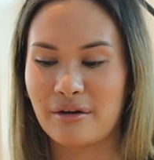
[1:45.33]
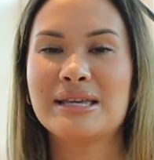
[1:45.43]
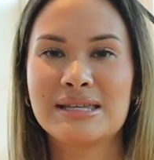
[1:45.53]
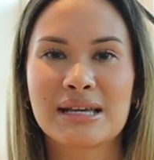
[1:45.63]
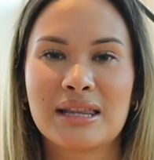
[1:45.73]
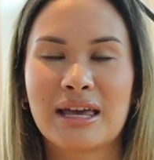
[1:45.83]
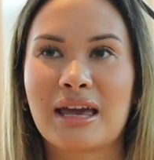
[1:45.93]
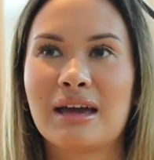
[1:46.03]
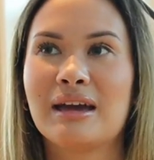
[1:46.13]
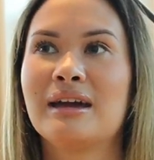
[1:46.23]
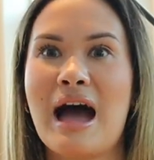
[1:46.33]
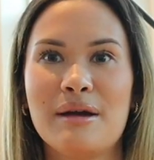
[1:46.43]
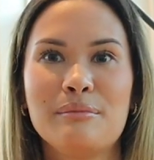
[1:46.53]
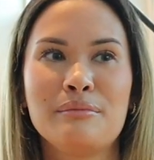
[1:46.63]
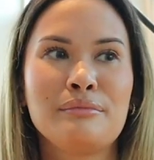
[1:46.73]
Basically,
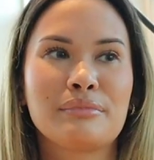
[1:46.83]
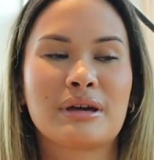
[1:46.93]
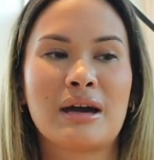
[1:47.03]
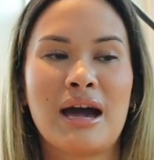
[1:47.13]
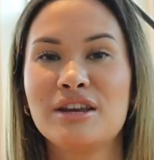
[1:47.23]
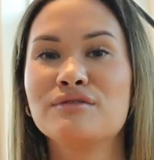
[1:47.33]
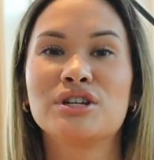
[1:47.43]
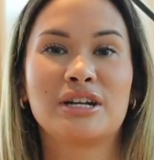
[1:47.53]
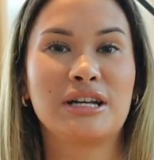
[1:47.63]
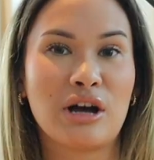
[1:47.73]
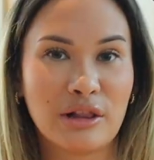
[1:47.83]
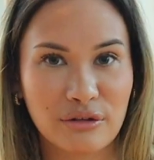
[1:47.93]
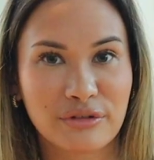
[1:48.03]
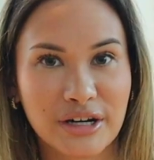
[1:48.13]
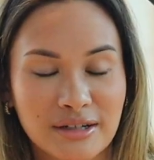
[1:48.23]
I'm kind of starting all
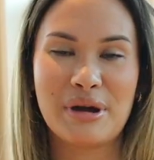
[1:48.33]
over.